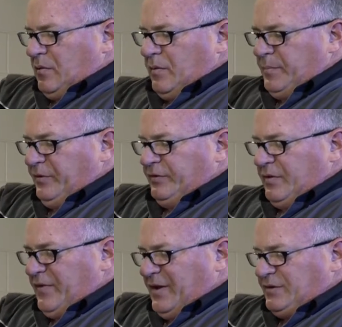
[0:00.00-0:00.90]
I'm using the
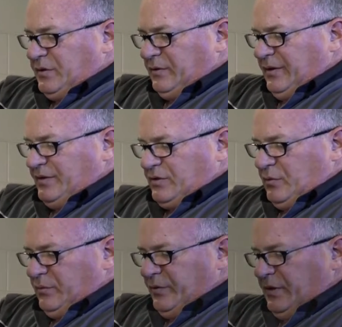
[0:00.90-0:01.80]
vise to at least
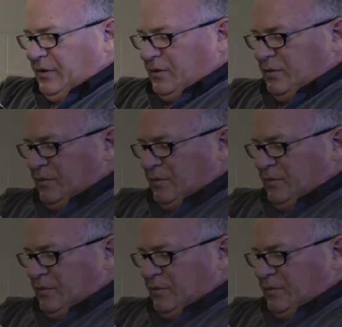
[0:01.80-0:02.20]
hold the uh,